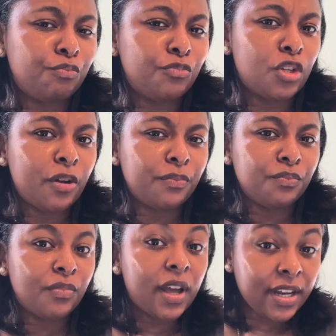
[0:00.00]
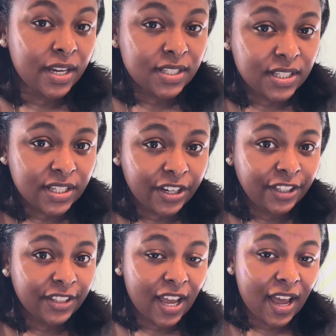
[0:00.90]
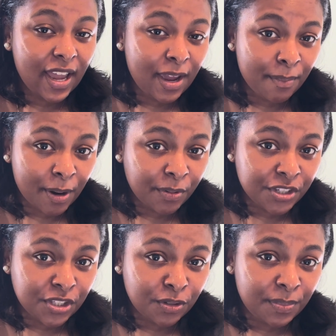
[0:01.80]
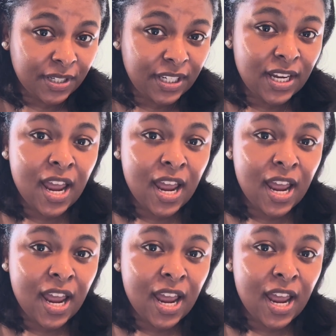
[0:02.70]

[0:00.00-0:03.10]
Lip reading: So unnecessary, in my personal opinion.